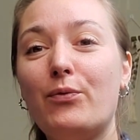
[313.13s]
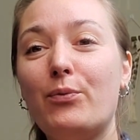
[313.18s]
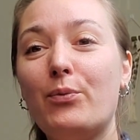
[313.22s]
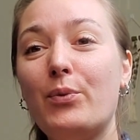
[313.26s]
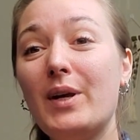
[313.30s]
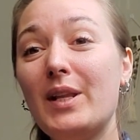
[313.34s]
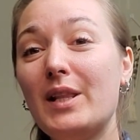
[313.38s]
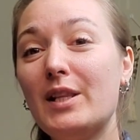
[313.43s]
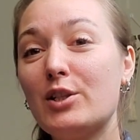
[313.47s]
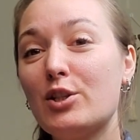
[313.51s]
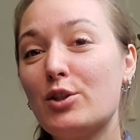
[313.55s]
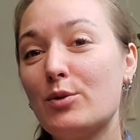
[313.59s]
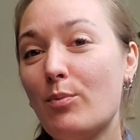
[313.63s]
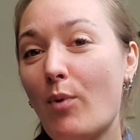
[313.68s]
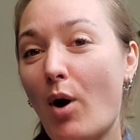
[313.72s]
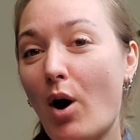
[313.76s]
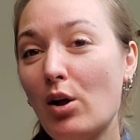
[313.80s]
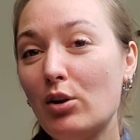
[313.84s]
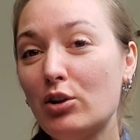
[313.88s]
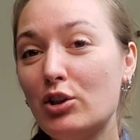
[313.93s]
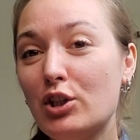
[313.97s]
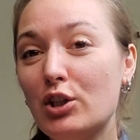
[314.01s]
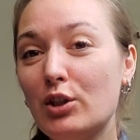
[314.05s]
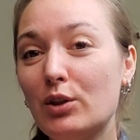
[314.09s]
with the
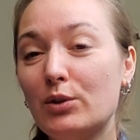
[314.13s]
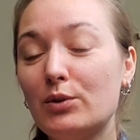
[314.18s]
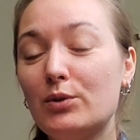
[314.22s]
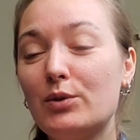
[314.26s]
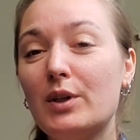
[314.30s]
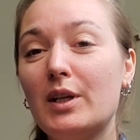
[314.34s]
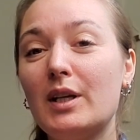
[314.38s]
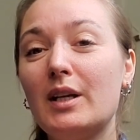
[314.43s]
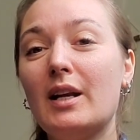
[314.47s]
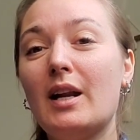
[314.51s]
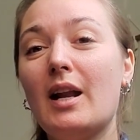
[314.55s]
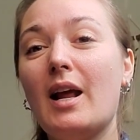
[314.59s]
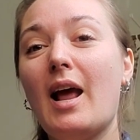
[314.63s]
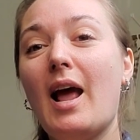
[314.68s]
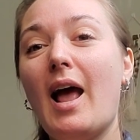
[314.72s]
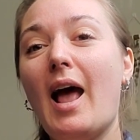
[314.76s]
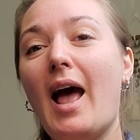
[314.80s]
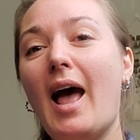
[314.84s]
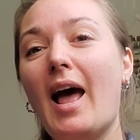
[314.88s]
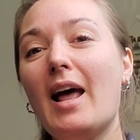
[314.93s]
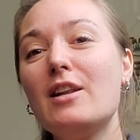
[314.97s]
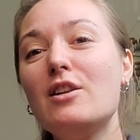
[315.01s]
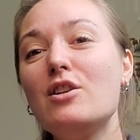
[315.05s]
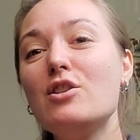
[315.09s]
small children
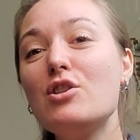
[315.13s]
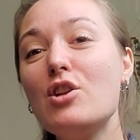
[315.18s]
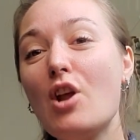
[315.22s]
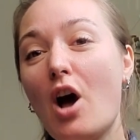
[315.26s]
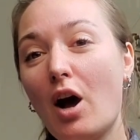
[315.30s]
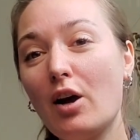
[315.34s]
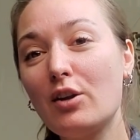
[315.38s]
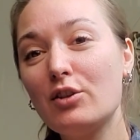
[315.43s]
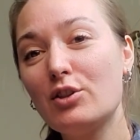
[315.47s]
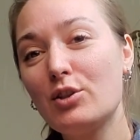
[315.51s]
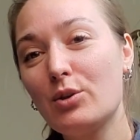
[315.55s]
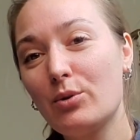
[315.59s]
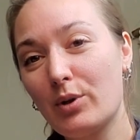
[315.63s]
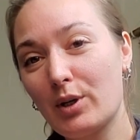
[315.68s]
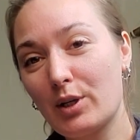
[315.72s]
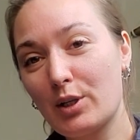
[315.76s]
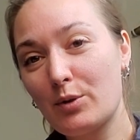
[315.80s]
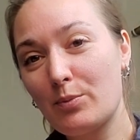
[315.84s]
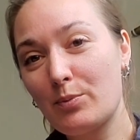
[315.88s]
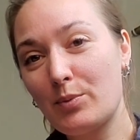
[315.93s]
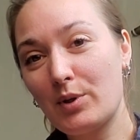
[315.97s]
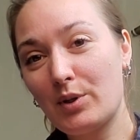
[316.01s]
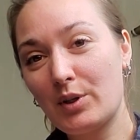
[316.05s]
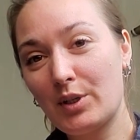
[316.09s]
and not so
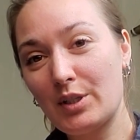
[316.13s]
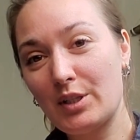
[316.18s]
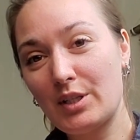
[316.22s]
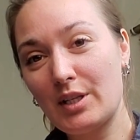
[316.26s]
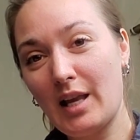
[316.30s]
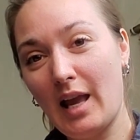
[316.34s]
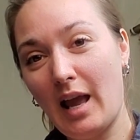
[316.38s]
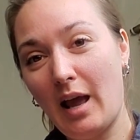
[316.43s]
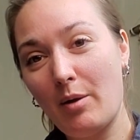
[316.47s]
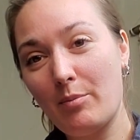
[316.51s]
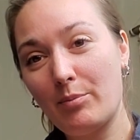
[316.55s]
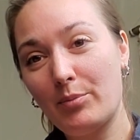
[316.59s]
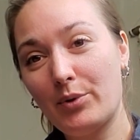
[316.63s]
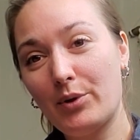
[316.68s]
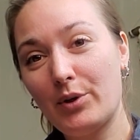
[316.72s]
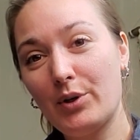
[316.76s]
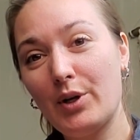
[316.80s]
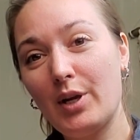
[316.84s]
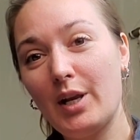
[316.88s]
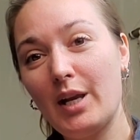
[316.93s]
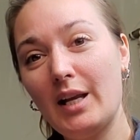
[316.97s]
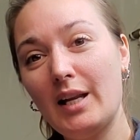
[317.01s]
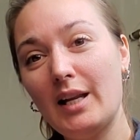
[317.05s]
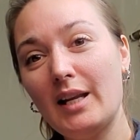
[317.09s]
experienced
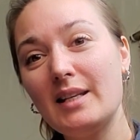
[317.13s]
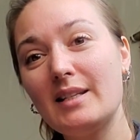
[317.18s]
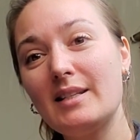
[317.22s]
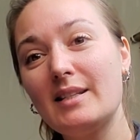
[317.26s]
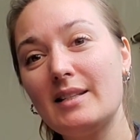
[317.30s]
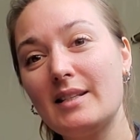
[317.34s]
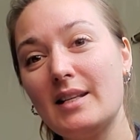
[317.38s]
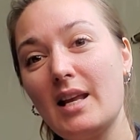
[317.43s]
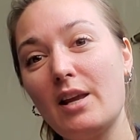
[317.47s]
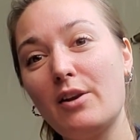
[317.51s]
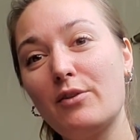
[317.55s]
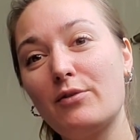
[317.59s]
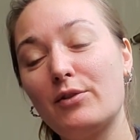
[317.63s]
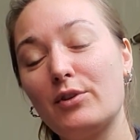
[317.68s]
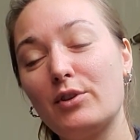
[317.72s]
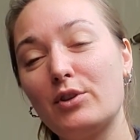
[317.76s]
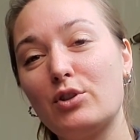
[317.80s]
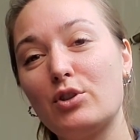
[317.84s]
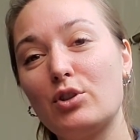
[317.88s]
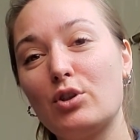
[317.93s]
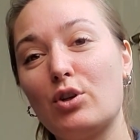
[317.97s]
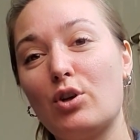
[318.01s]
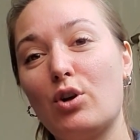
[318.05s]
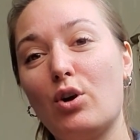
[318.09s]
camper, it is safer
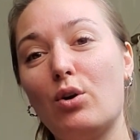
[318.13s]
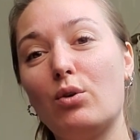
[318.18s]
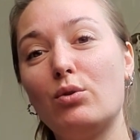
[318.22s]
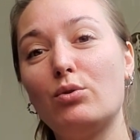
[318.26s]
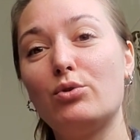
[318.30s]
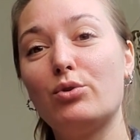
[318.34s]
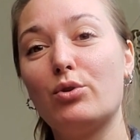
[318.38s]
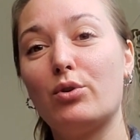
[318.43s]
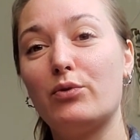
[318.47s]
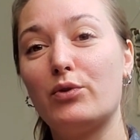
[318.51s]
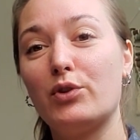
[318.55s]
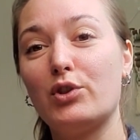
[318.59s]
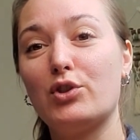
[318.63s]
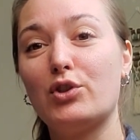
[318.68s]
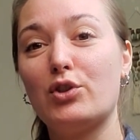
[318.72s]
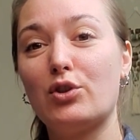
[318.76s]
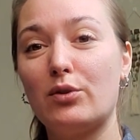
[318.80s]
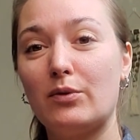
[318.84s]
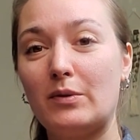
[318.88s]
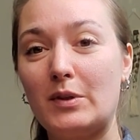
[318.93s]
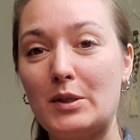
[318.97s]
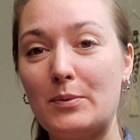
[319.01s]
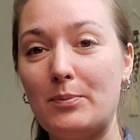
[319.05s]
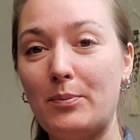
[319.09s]
to go to a
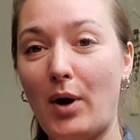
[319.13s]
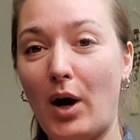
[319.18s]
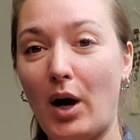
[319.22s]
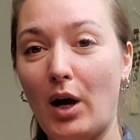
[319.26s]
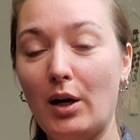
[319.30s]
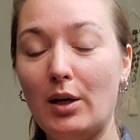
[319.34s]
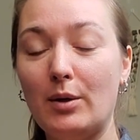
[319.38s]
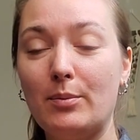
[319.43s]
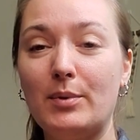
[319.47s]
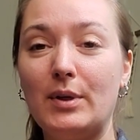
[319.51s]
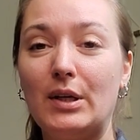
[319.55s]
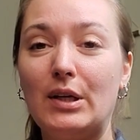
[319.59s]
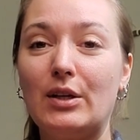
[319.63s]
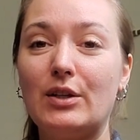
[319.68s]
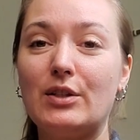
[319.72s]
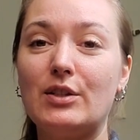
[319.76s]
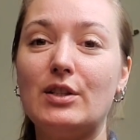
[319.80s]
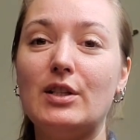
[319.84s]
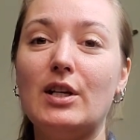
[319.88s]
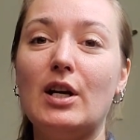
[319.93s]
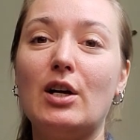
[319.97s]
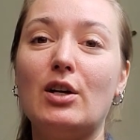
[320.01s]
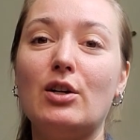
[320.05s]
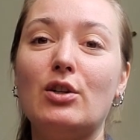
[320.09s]
reserved spot, because
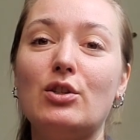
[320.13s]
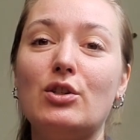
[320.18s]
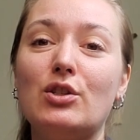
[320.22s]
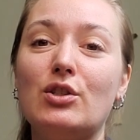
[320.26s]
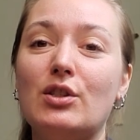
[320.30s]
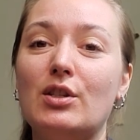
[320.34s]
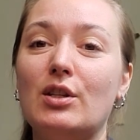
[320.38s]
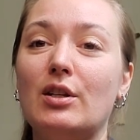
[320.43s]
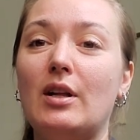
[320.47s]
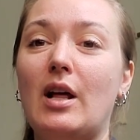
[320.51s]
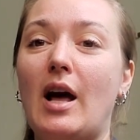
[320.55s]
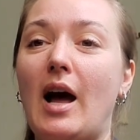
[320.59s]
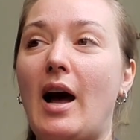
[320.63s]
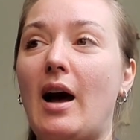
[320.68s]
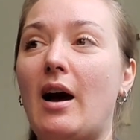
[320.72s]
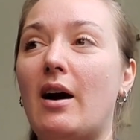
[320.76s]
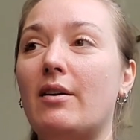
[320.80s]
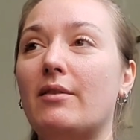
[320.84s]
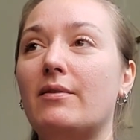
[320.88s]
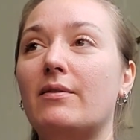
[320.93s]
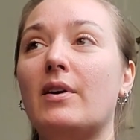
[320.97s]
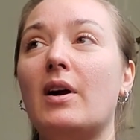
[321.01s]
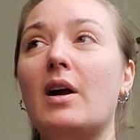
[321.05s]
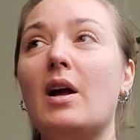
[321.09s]
there you still
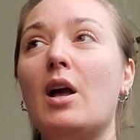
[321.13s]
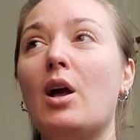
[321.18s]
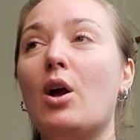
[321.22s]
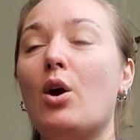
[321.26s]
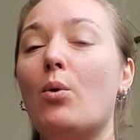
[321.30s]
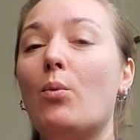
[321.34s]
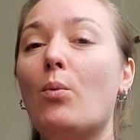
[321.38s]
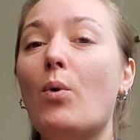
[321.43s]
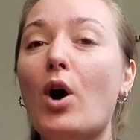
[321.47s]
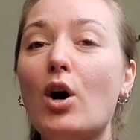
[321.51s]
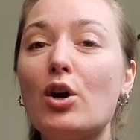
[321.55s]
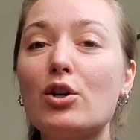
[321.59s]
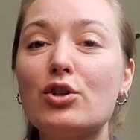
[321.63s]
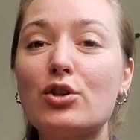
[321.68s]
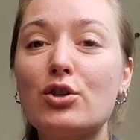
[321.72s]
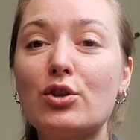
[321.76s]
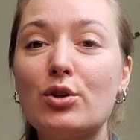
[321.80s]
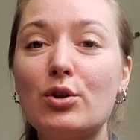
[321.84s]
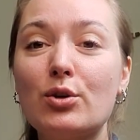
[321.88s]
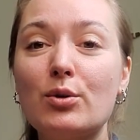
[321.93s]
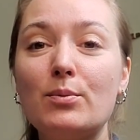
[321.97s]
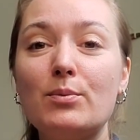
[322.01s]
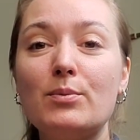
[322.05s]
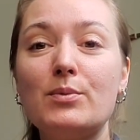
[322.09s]
have
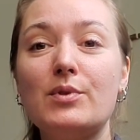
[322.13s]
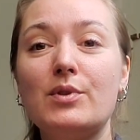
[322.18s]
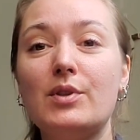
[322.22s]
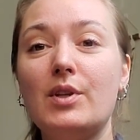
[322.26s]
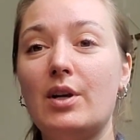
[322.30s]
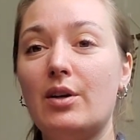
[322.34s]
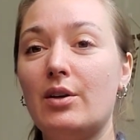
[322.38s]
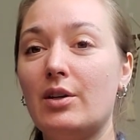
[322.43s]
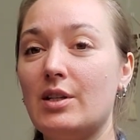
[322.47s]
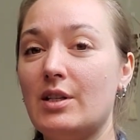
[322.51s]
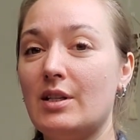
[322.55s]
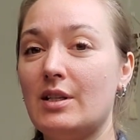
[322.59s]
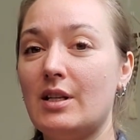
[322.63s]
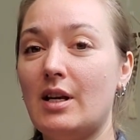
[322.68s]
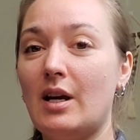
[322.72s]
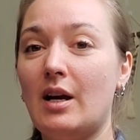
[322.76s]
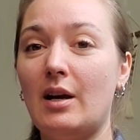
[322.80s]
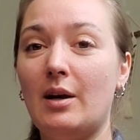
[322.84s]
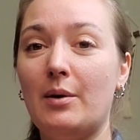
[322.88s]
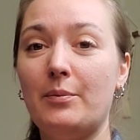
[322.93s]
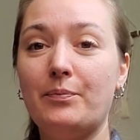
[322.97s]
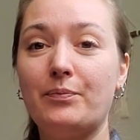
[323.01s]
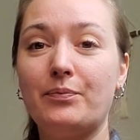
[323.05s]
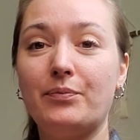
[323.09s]
washrooms, there's
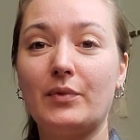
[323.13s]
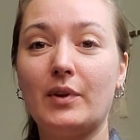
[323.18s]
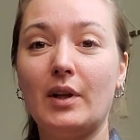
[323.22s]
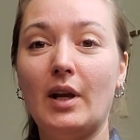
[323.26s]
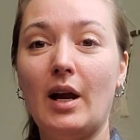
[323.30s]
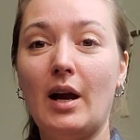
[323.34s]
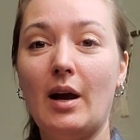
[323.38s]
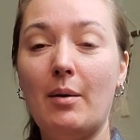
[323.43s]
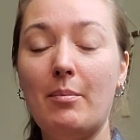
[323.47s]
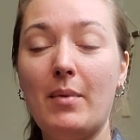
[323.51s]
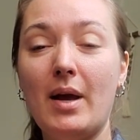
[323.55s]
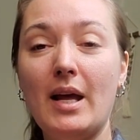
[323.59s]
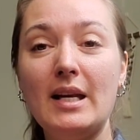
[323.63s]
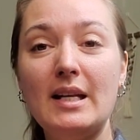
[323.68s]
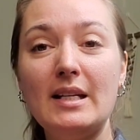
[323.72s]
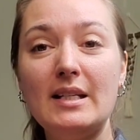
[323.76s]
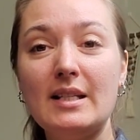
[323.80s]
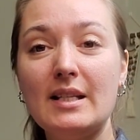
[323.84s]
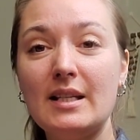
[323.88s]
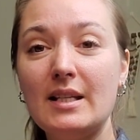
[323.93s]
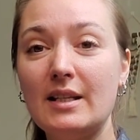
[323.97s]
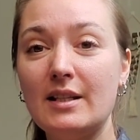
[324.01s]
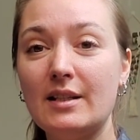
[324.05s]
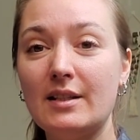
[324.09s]

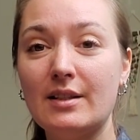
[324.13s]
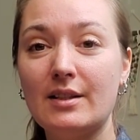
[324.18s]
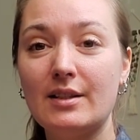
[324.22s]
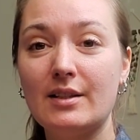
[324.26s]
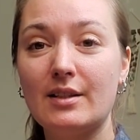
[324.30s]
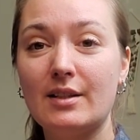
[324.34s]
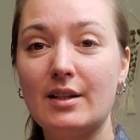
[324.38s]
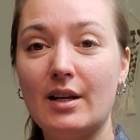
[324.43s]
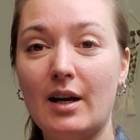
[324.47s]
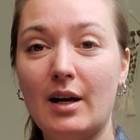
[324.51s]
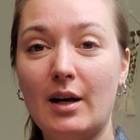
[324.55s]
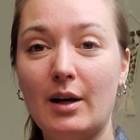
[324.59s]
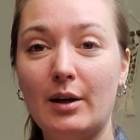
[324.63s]
amenities